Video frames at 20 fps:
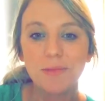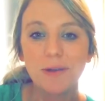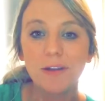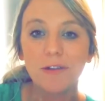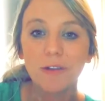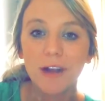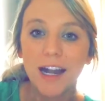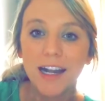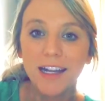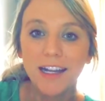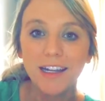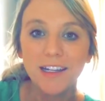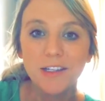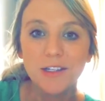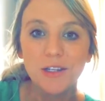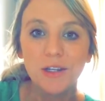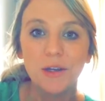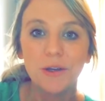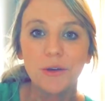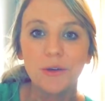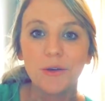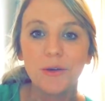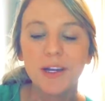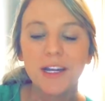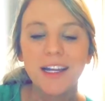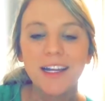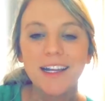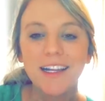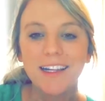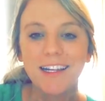be ready to
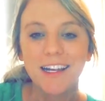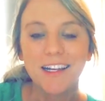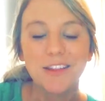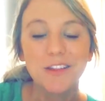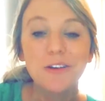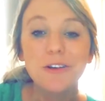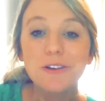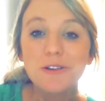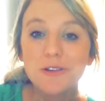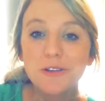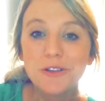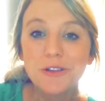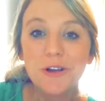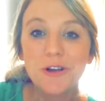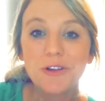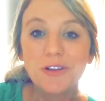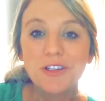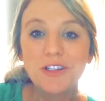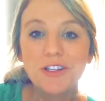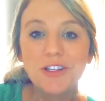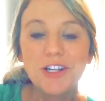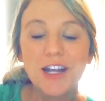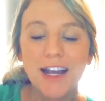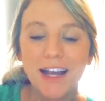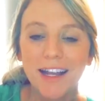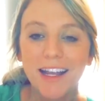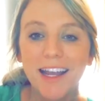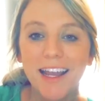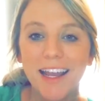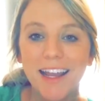get those results,
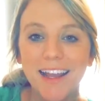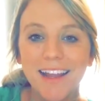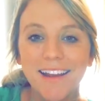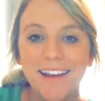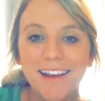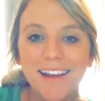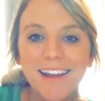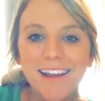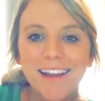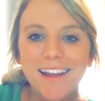check in.